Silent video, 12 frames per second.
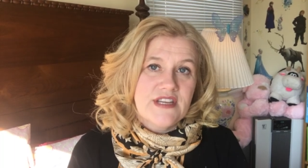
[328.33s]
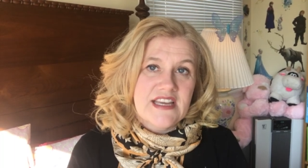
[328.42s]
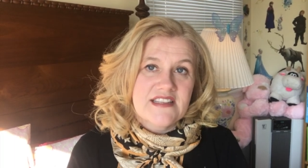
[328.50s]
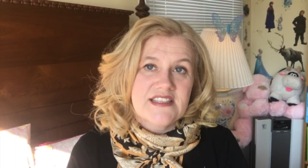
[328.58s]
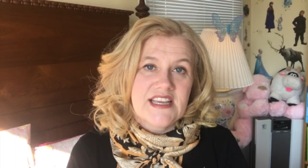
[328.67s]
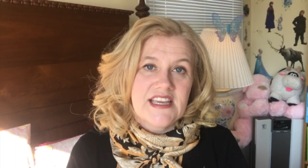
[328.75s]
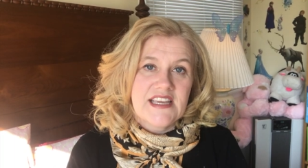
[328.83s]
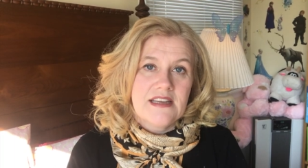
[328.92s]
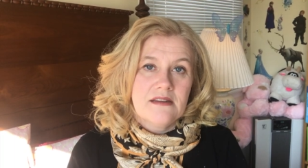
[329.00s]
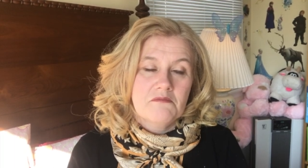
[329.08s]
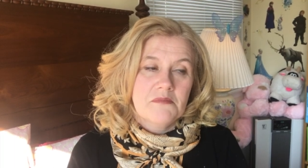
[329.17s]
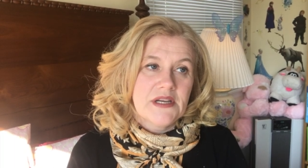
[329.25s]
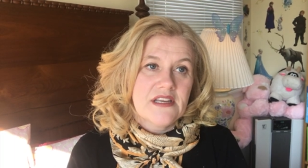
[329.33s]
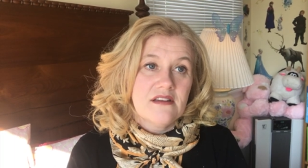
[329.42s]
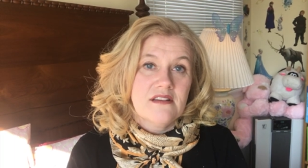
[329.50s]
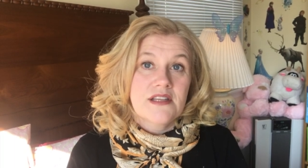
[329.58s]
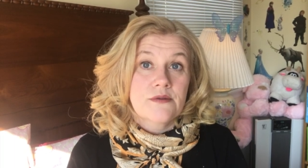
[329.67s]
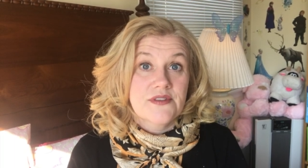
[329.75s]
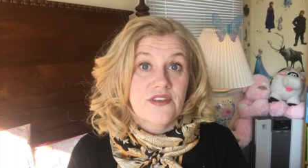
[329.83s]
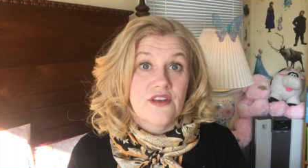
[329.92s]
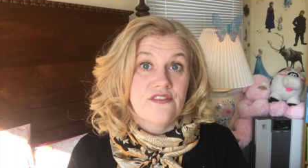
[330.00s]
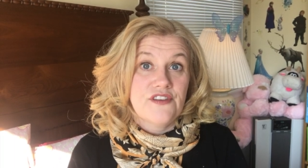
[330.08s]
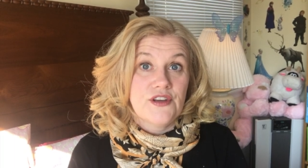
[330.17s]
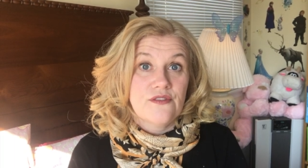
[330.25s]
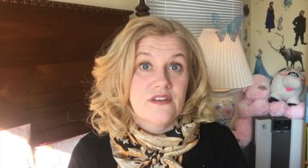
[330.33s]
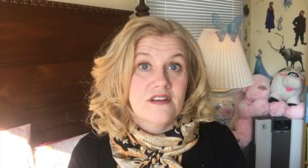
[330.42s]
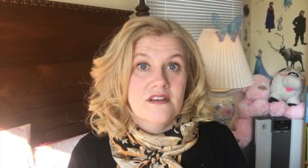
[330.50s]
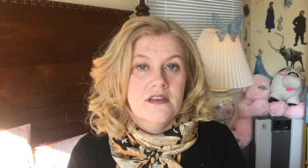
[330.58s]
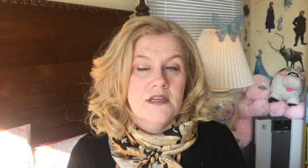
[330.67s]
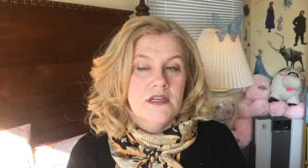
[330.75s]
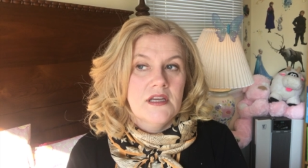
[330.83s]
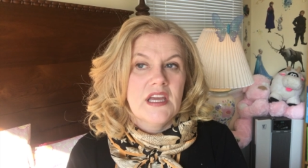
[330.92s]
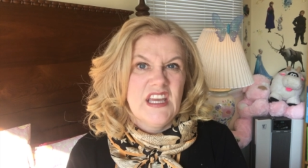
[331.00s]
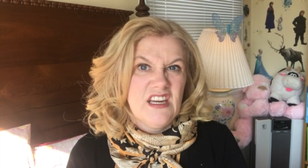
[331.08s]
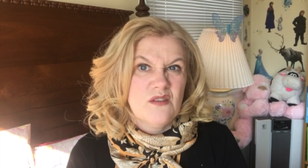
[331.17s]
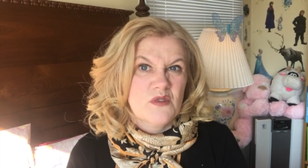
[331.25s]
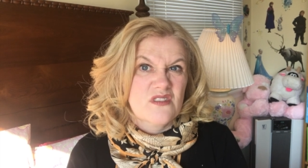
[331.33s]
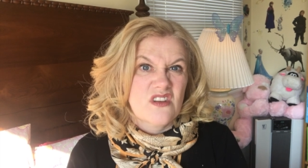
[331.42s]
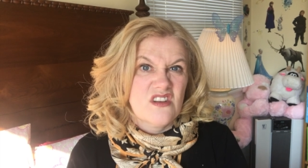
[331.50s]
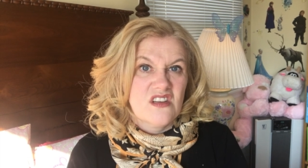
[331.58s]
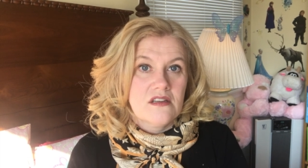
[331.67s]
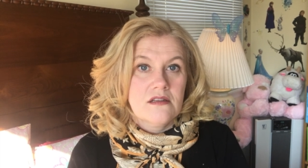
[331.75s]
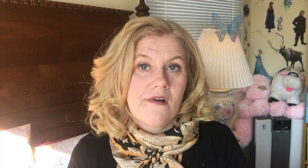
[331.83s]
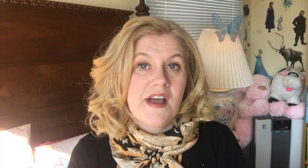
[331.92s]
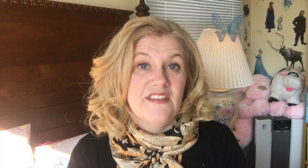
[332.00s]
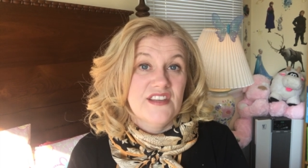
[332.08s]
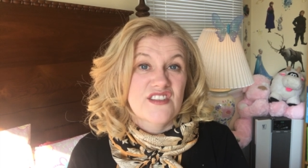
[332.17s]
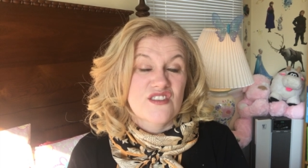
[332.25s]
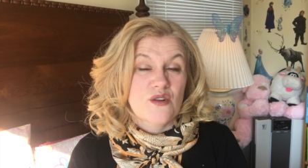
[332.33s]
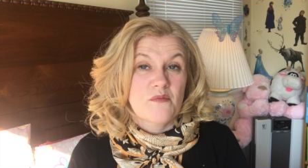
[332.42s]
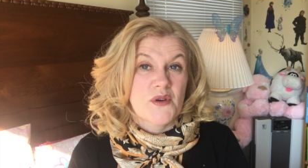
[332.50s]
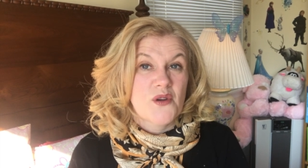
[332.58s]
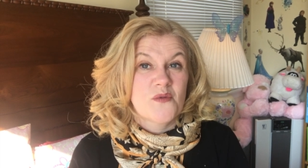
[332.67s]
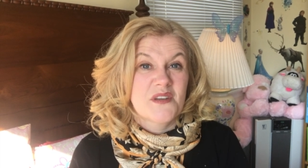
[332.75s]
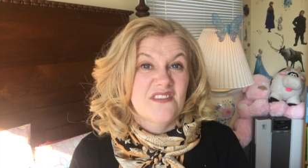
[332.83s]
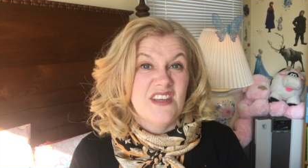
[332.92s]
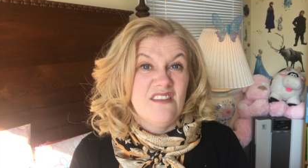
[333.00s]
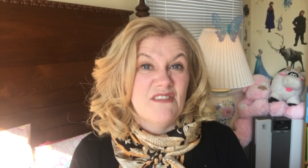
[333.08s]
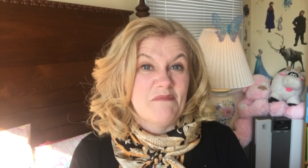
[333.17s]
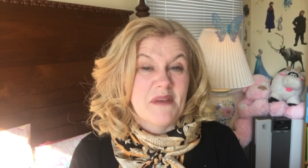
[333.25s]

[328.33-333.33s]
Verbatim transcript: dancing, but there was good food, and it was good. And the dessert bar was even